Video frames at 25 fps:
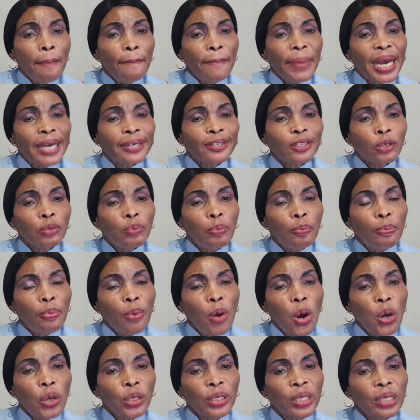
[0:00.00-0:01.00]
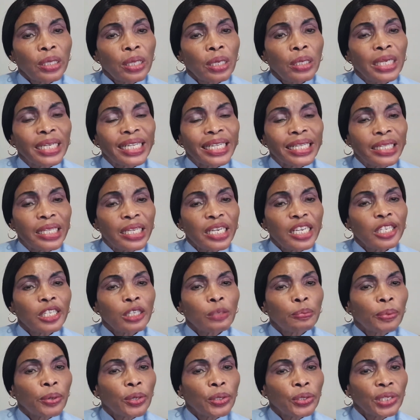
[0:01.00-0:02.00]
But both
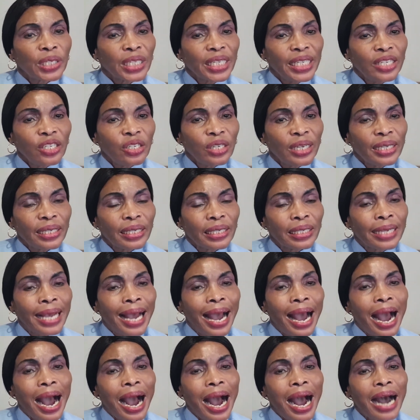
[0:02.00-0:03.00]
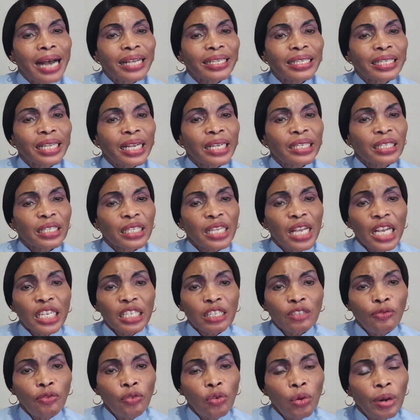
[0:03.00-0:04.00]
these procedures are
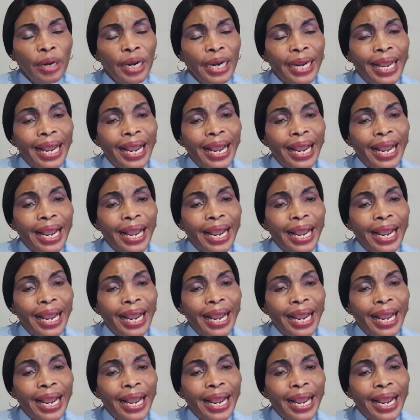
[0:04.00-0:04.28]
successful,